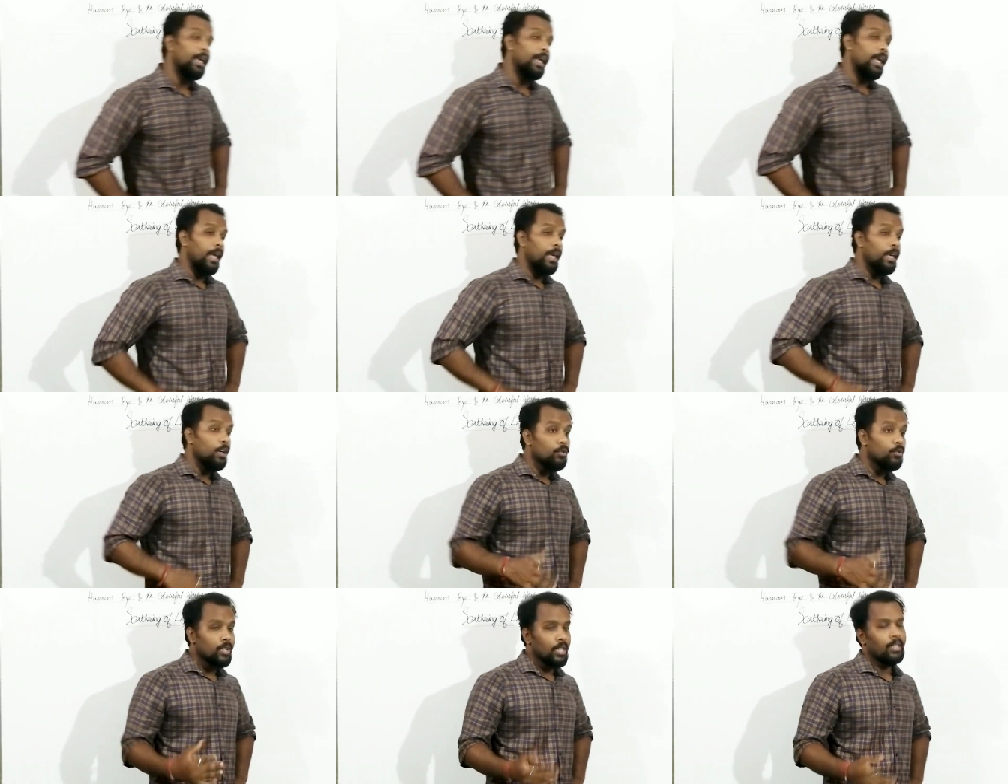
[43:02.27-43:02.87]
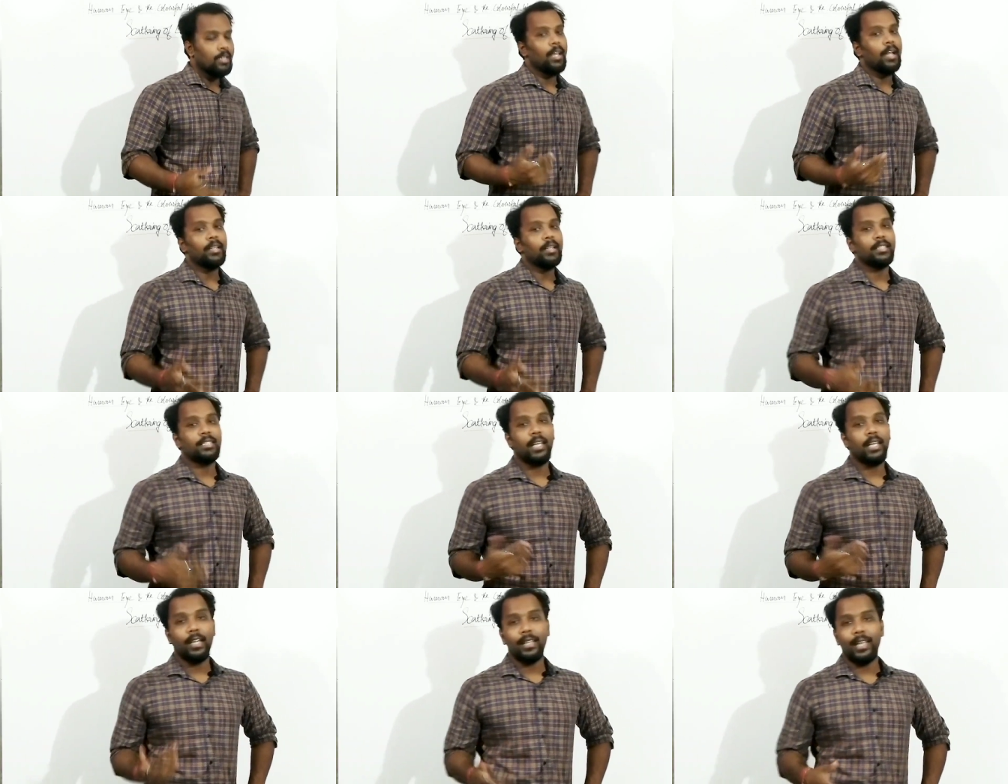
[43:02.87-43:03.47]
using that
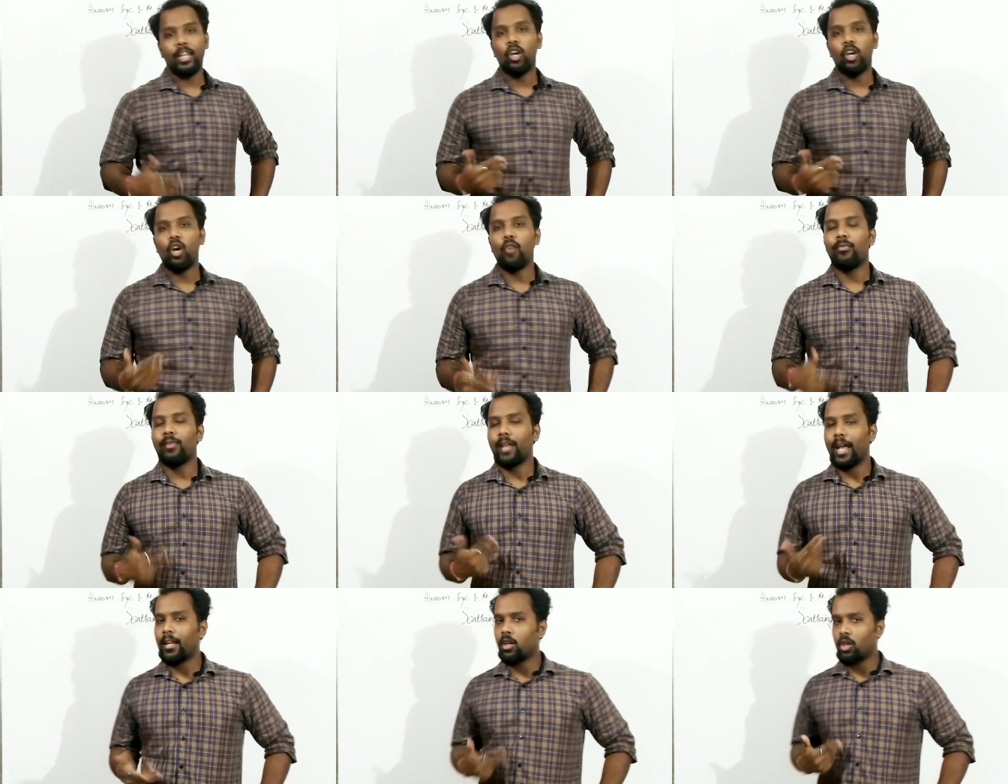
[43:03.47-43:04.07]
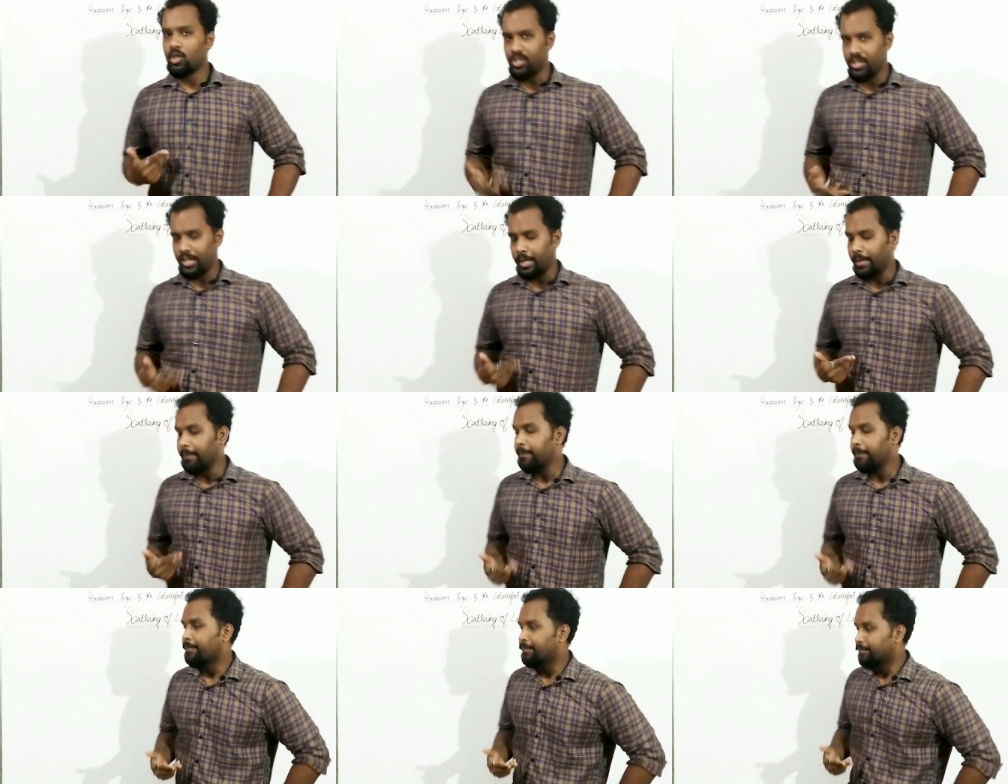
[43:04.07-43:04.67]
scattering of light
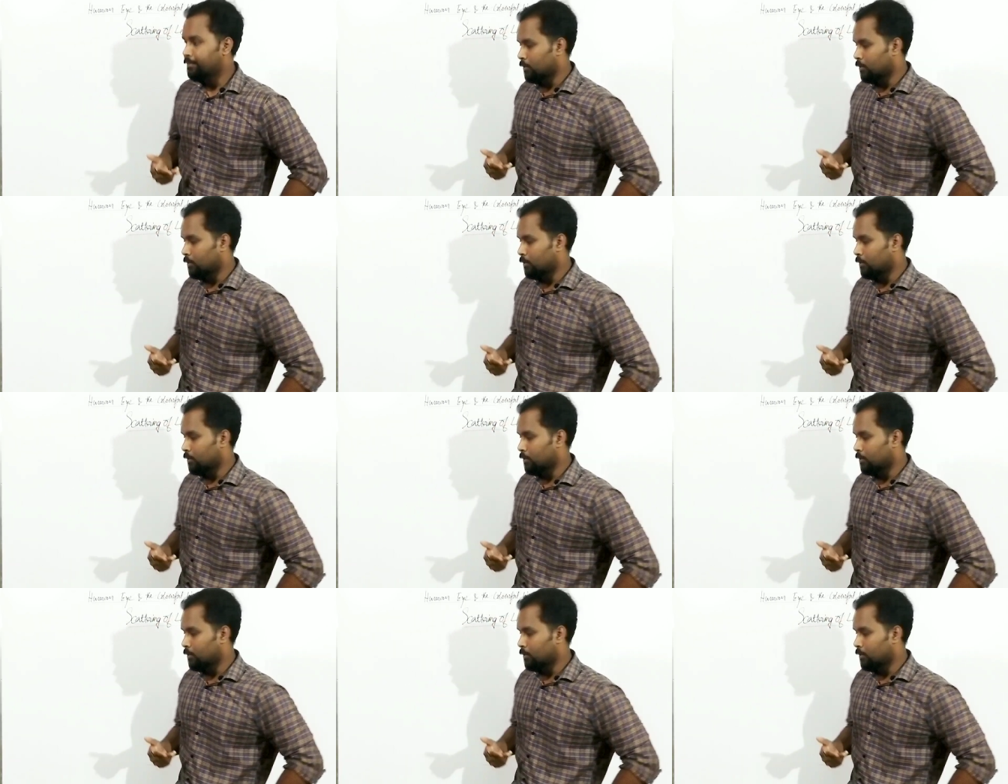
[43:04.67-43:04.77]
concept,